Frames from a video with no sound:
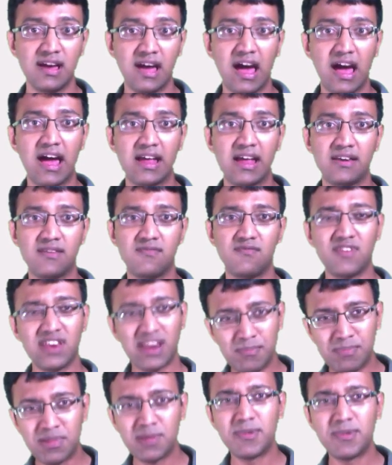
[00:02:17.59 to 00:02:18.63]
And we'll
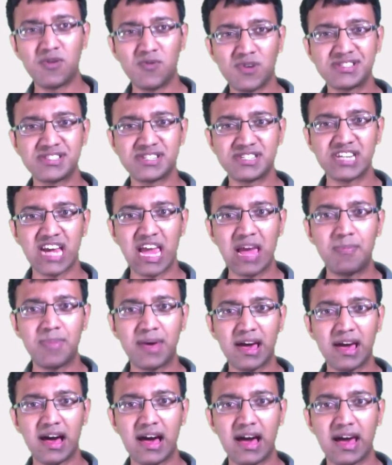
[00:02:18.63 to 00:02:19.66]
implement one such
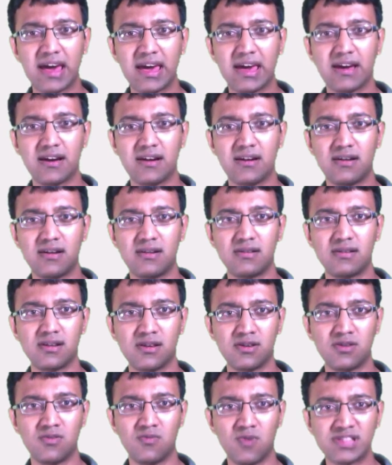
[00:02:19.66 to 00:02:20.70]
API, uh, you
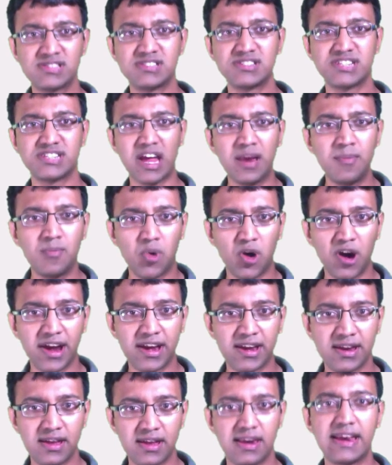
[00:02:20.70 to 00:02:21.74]
know, one such
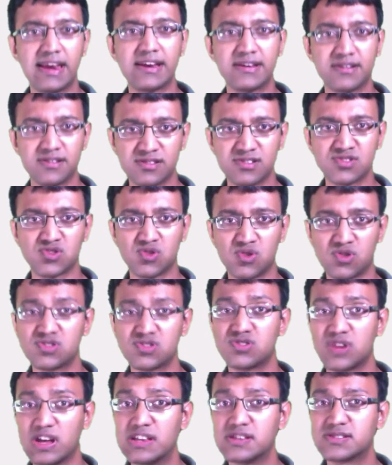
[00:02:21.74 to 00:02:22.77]
endpoint later in this
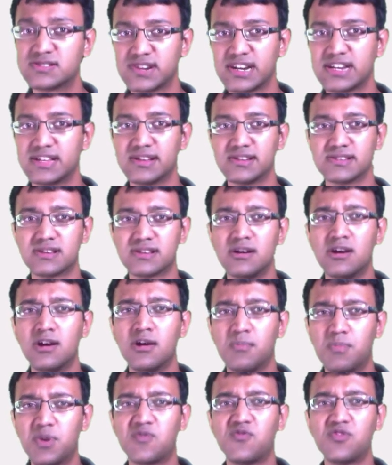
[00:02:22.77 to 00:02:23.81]
course to illustrate this.
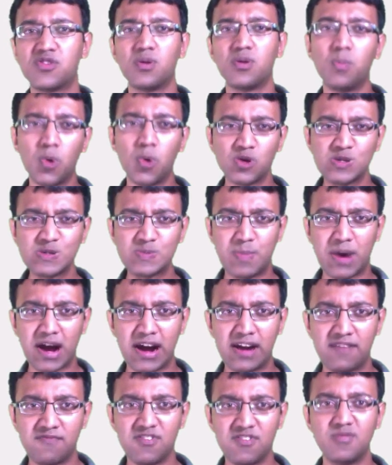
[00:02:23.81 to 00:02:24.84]
But for the most
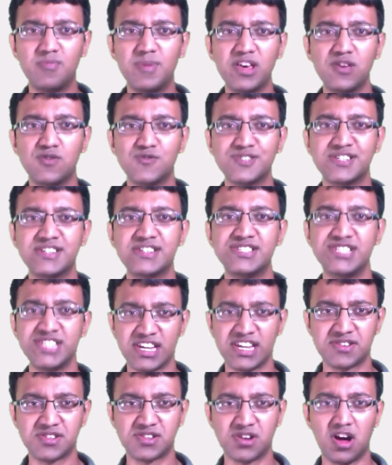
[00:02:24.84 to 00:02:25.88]
part, we'll be using
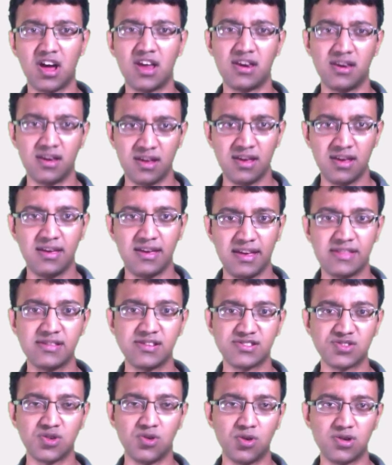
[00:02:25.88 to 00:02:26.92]
JSON in
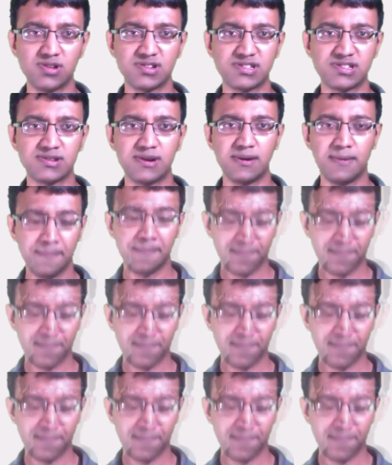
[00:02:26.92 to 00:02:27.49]
this course.